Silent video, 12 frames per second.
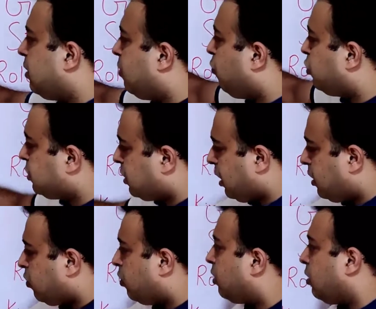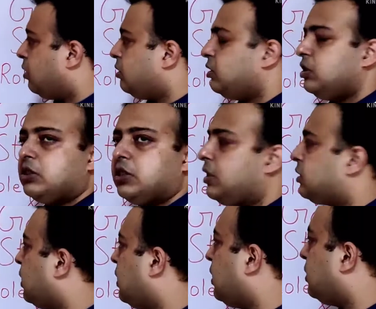There was threat on
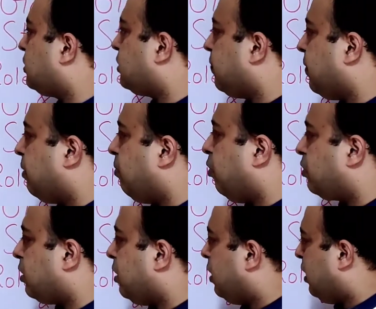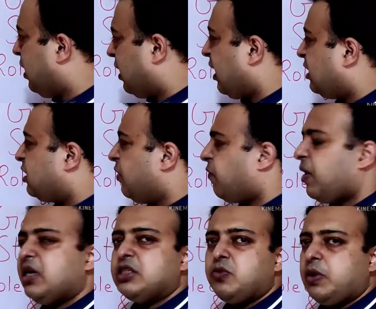g6 and h7 both.
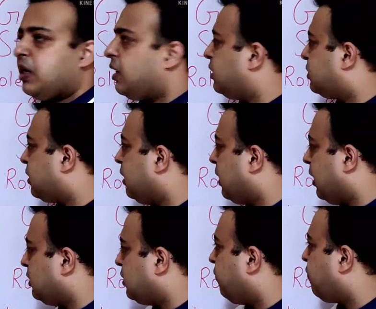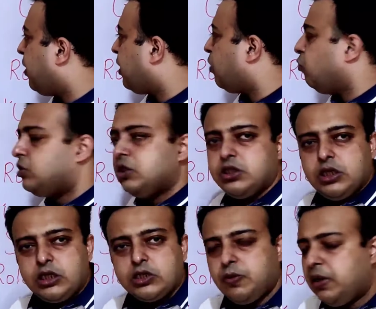kg5 is very risky. kg5,
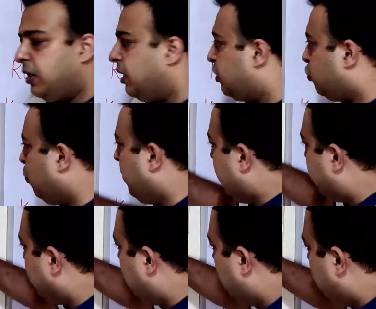qg6 will lead to mate.